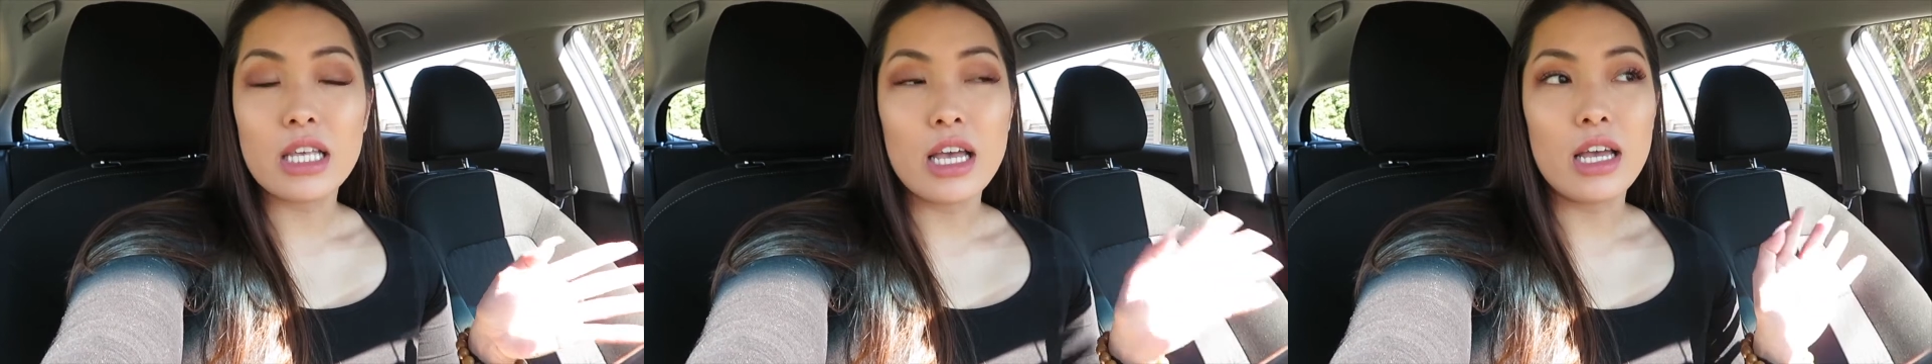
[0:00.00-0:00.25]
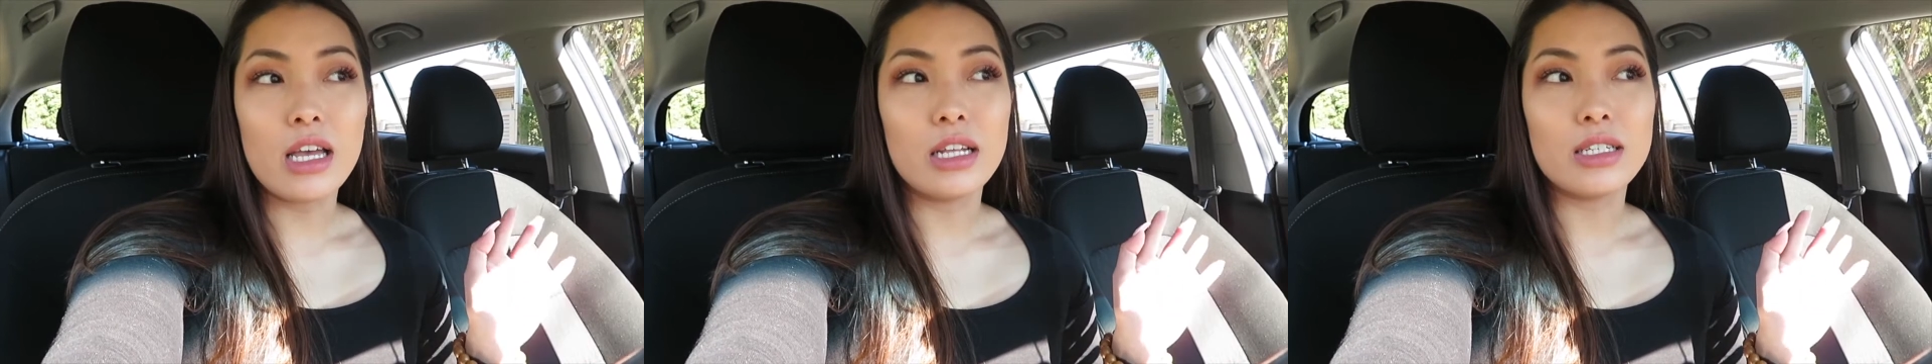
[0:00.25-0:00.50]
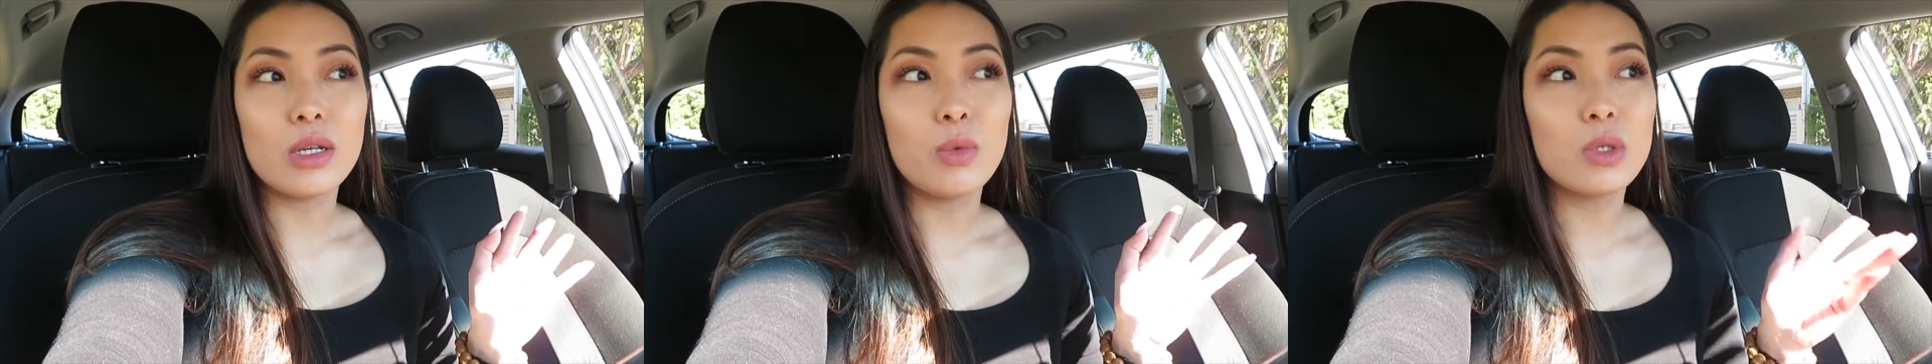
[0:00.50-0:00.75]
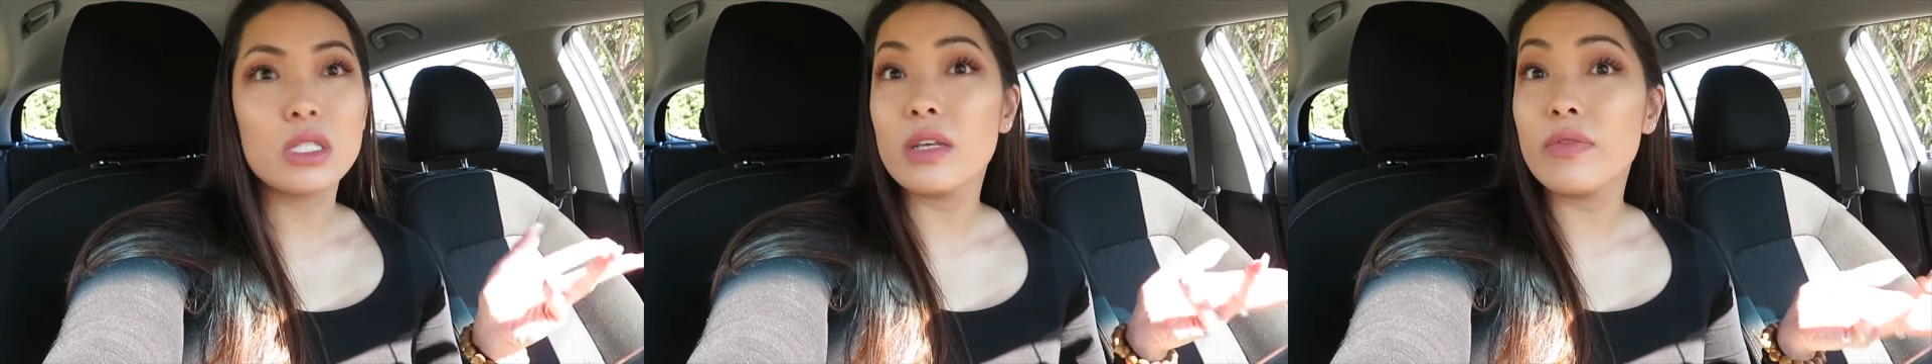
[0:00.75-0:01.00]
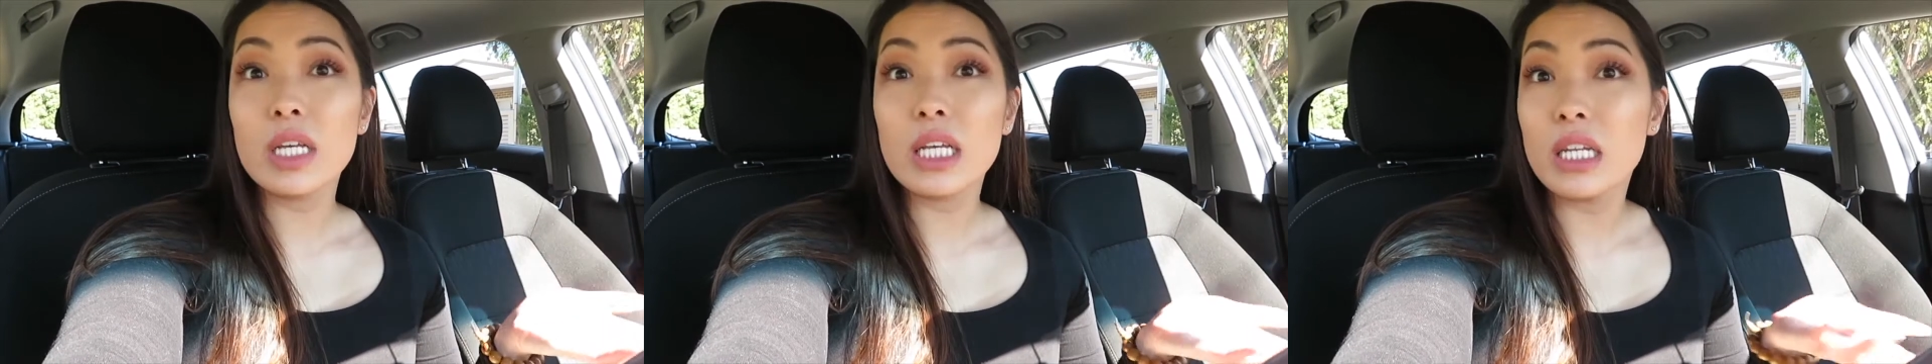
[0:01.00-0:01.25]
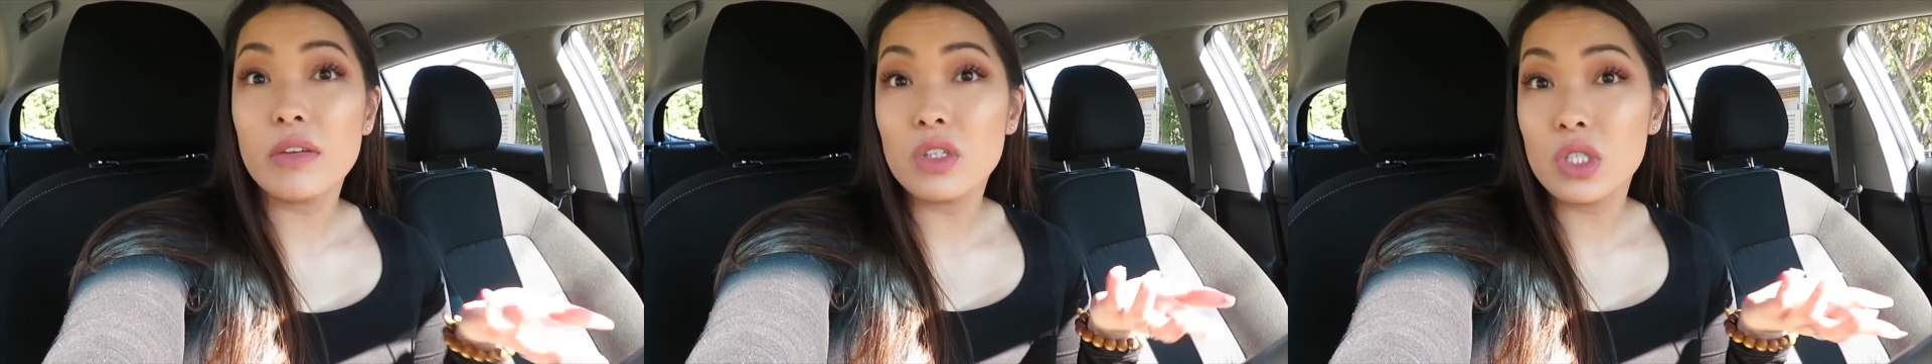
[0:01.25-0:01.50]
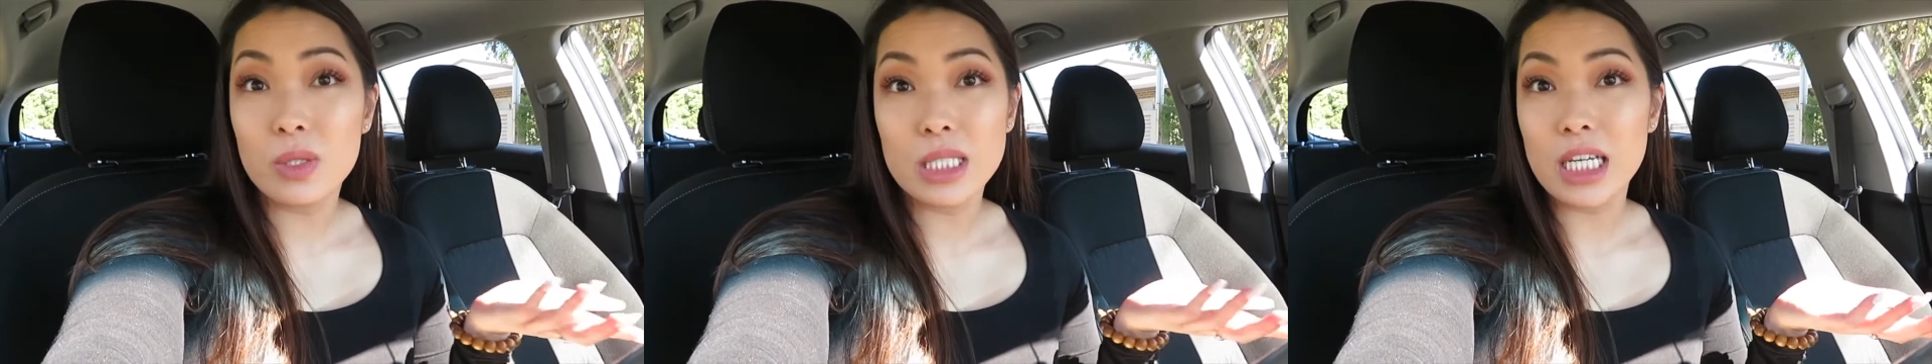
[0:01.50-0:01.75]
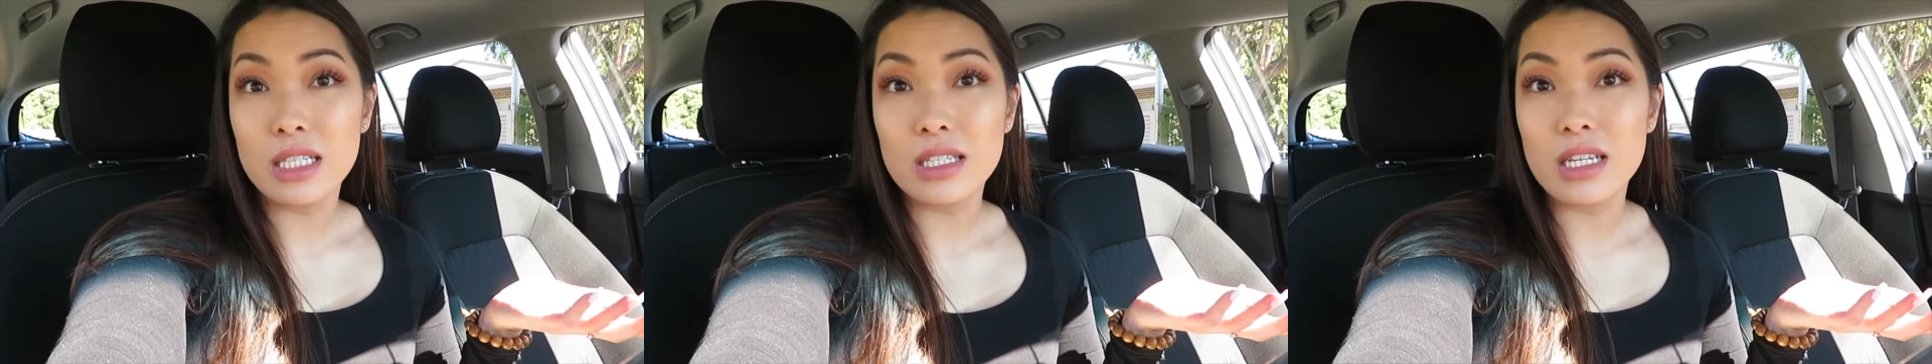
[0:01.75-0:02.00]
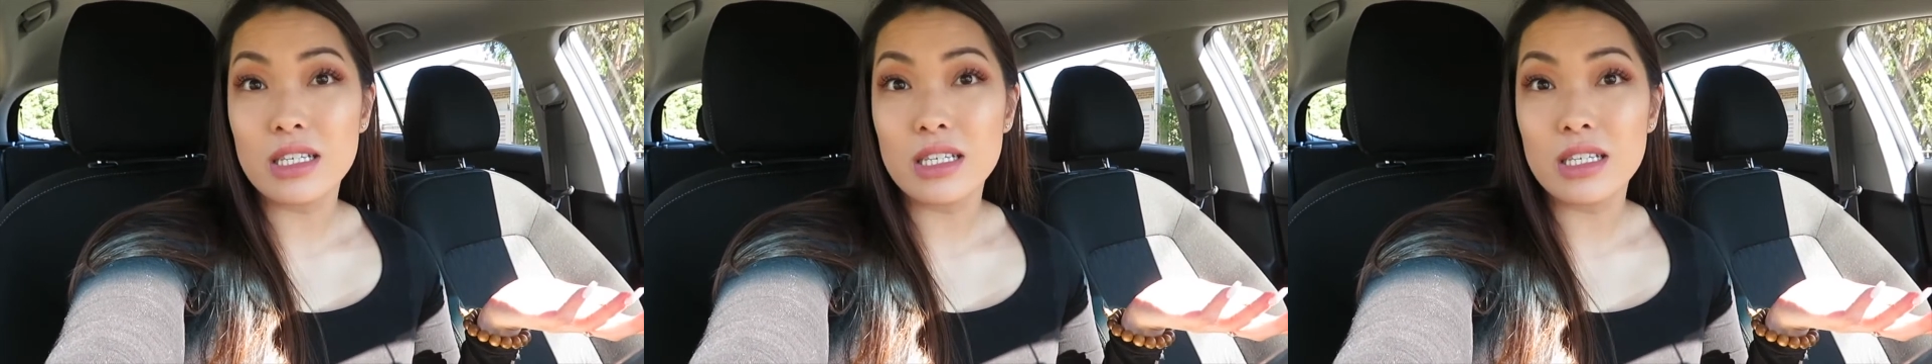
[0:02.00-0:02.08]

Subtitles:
and we'll see if we can even do a taste